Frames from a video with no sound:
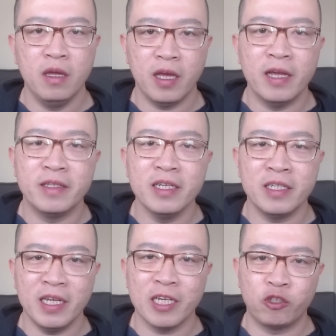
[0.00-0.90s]
And this
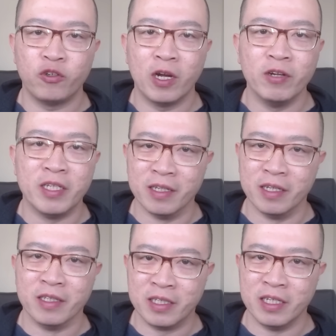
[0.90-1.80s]
extra
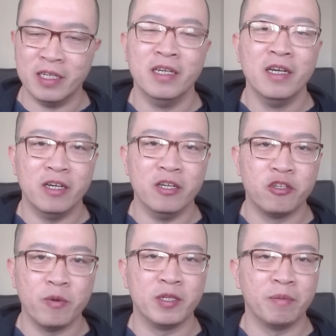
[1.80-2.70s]
redundancy in
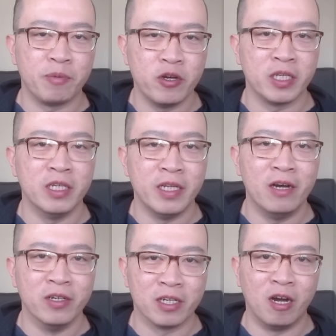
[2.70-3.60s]
terms of personnel
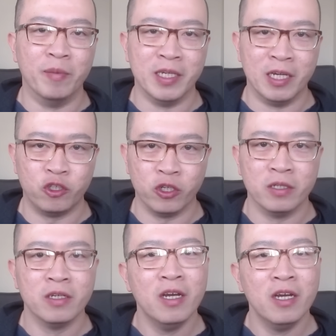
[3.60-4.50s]

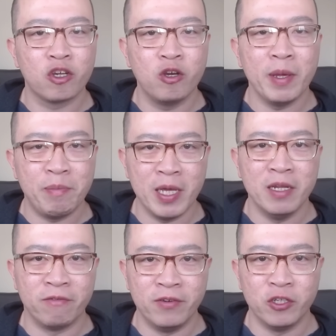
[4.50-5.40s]
accommodation could be
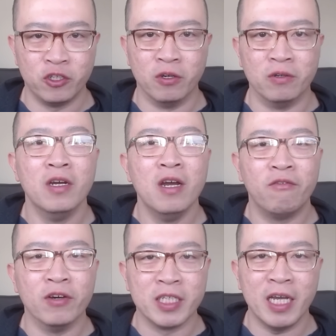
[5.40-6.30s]
beneficial
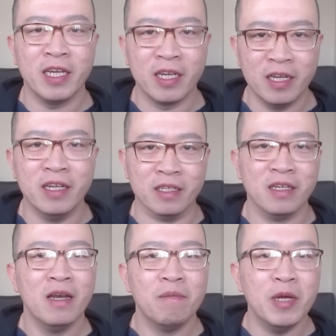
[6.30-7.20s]
for taking in
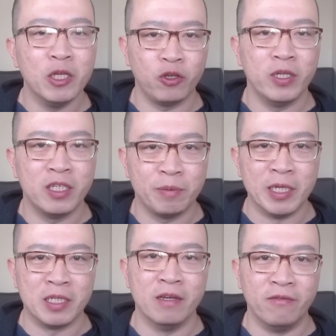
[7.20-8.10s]
mission
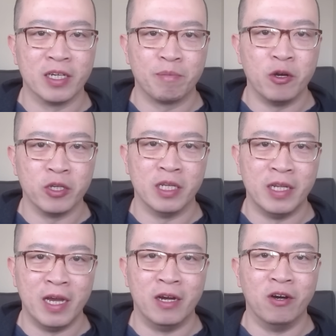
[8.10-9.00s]
specific
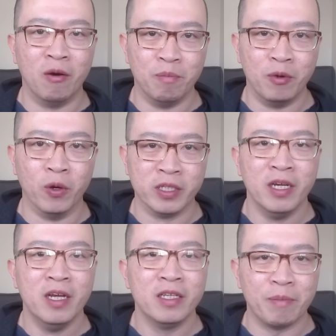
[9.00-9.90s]
personnel on board,
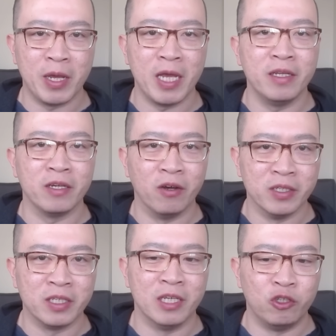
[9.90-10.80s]
depending on the
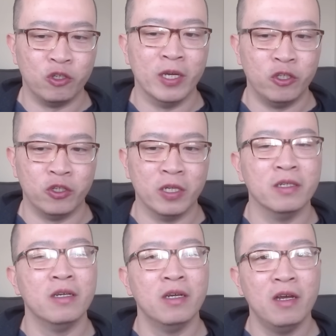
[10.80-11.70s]
situation.
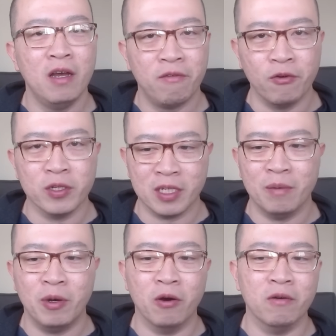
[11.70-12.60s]
For
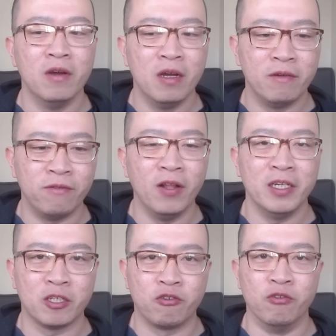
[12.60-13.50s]
example,
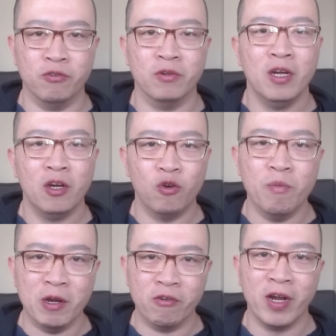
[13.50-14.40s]
flight crew, or
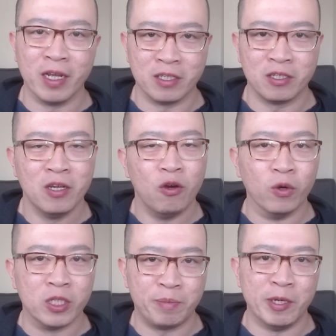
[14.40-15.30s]
Marines, or
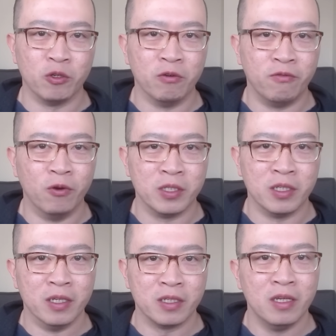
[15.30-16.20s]
Special
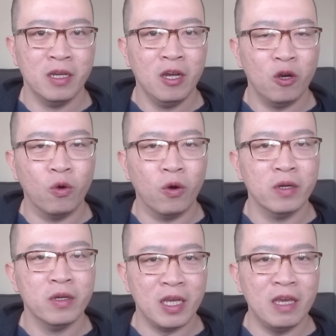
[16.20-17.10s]
Forces,
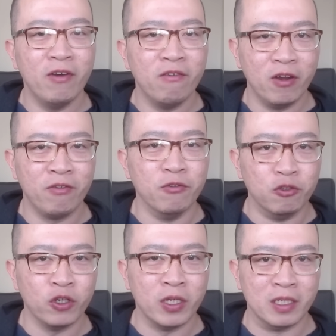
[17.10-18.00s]
or even
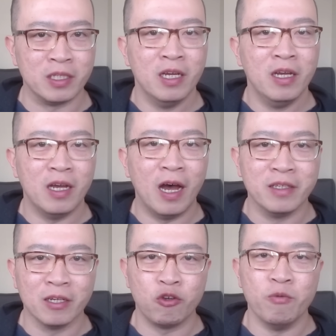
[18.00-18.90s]
refugees
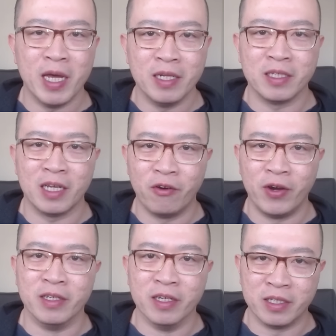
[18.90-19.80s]
under
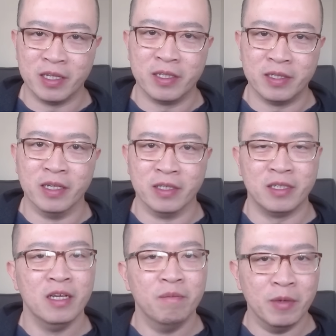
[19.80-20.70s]
humanitarian assistance
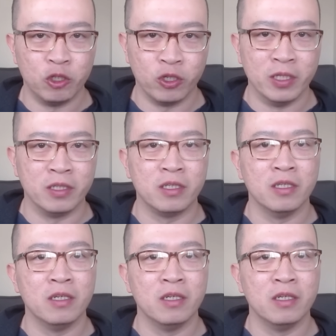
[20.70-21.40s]
missions,